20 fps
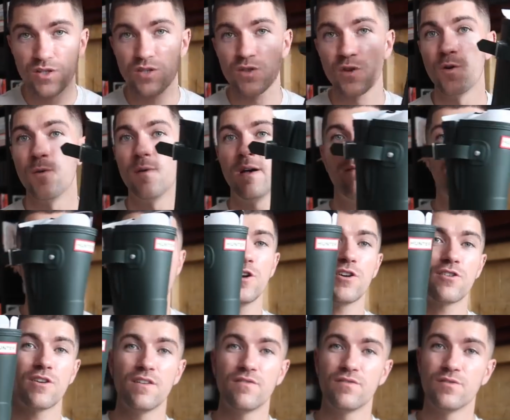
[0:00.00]
So I'm very
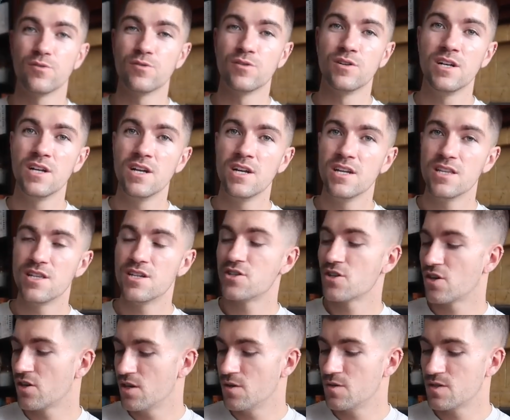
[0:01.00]
grateful that
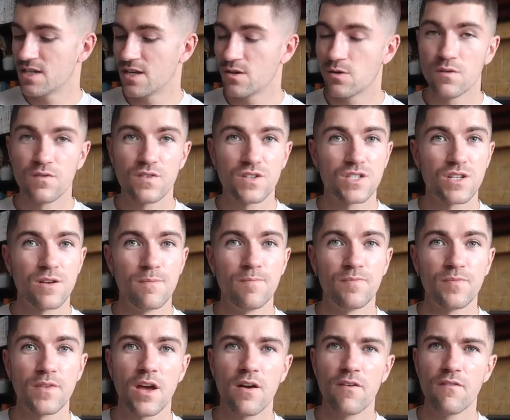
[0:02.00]
John Lewis sent over
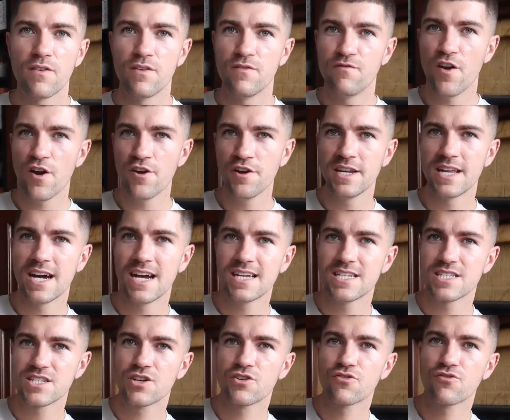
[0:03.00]
some very
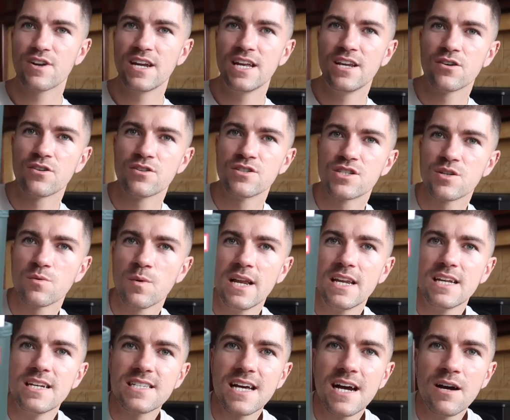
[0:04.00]
nice green Hunter wellies.